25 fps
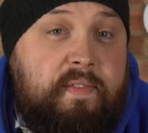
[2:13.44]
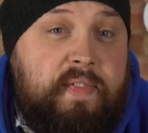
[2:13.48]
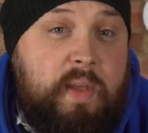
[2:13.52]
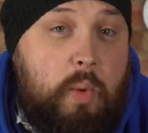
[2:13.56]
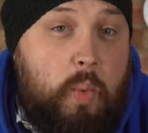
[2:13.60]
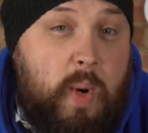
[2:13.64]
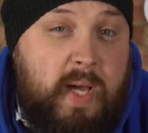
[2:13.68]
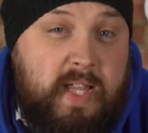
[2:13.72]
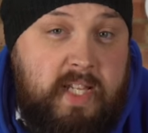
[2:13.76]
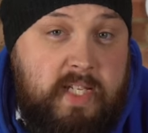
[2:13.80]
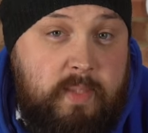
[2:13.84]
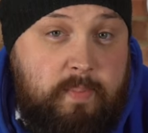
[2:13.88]
The
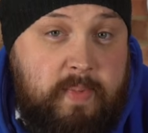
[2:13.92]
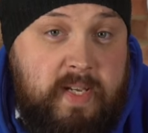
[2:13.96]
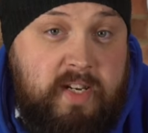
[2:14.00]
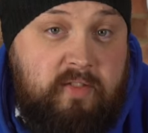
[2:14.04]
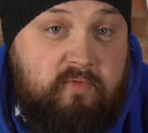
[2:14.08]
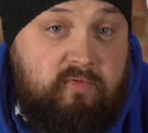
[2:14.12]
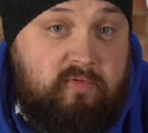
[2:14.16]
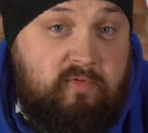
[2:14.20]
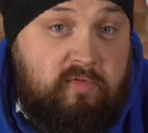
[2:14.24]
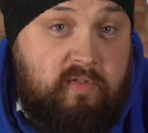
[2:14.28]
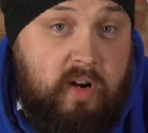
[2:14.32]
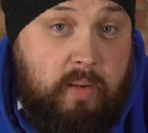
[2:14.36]
weather's
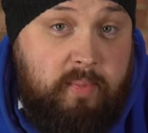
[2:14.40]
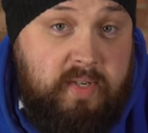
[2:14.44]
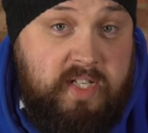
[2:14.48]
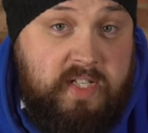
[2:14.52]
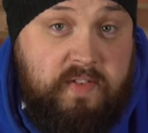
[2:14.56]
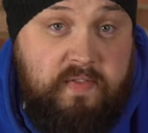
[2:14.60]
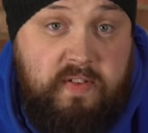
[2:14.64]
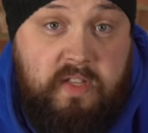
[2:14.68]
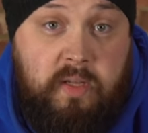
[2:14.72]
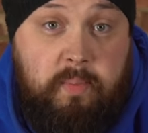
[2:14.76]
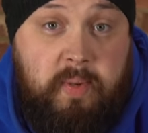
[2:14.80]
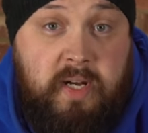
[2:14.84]
been rubbish
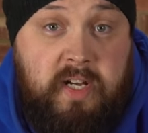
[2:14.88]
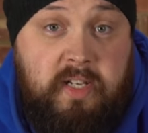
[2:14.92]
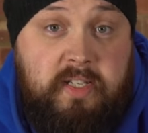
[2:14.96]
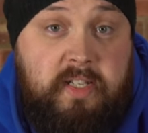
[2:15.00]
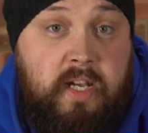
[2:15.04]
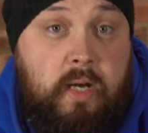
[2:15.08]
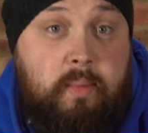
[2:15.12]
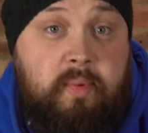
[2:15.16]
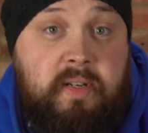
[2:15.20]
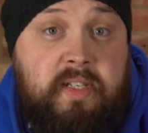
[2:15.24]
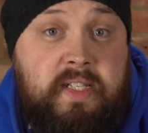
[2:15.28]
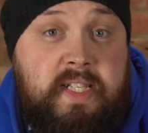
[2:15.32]
for the past
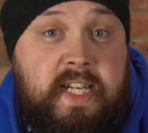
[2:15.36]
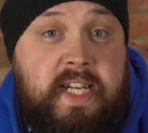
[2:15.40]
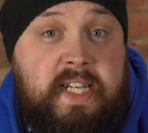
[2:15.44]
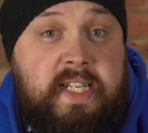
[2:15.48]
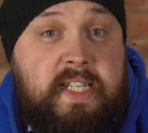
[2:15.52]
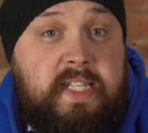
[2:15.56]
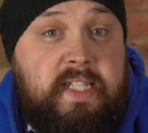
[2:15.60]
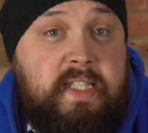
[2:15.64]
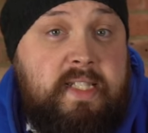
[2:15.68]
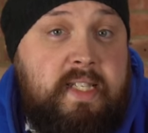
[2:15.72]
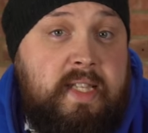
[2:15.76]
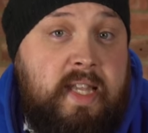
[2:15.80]
couple of
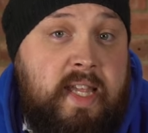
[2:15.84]
days,